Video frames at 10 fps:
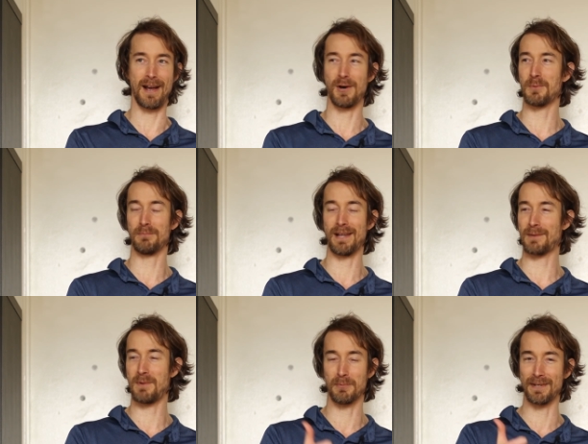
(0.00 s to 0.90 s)
I hope
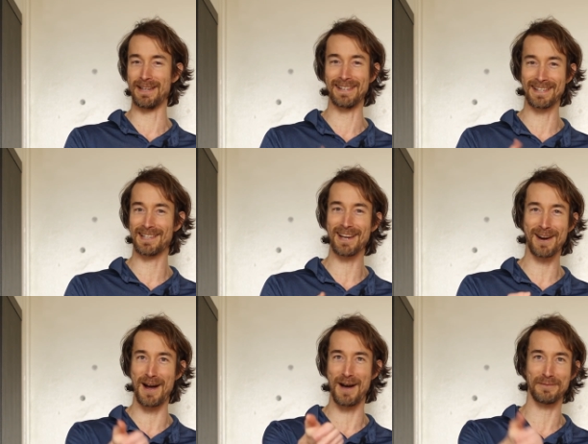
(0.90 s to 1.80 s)
like people didn't click
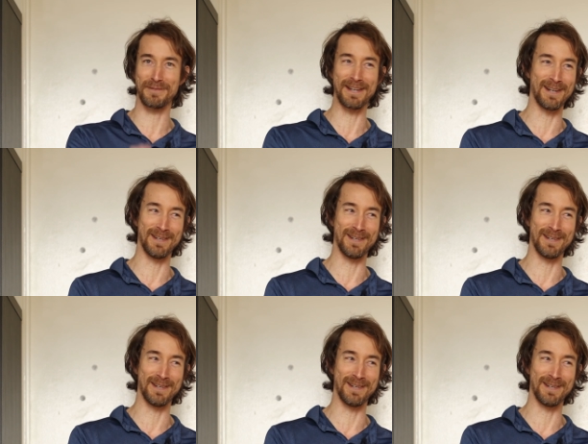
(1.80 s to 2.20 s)
off,